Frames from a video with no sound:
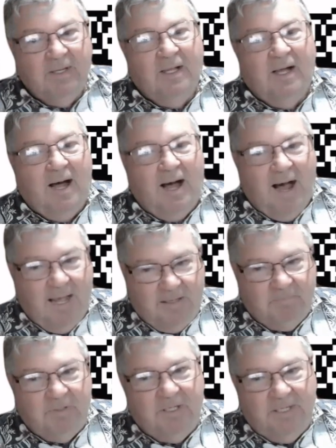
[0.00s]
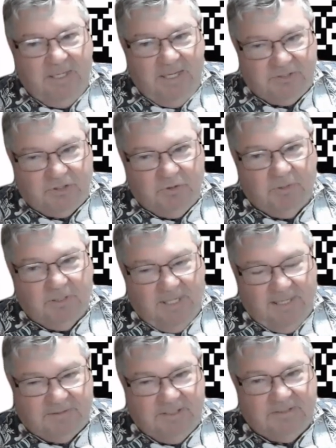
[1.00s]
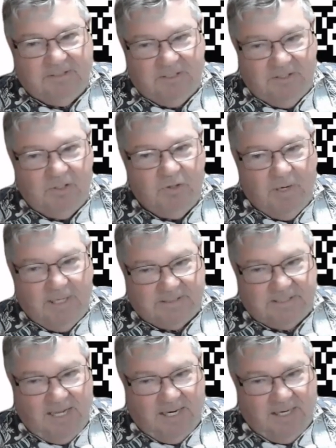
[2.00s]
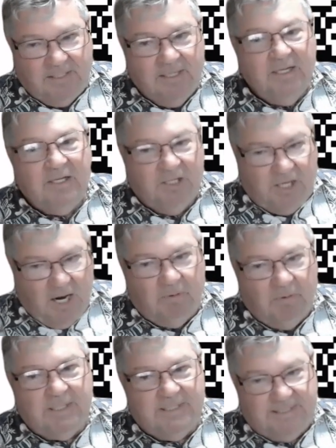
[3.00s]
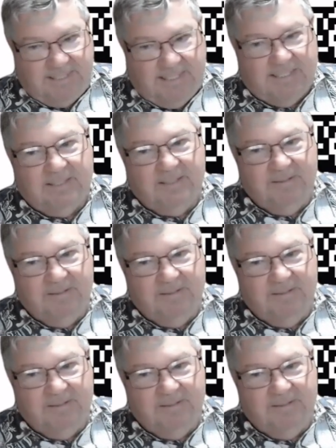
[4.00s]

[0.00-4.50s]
I am going to get you elected to the U.S. Senate, guaranteed.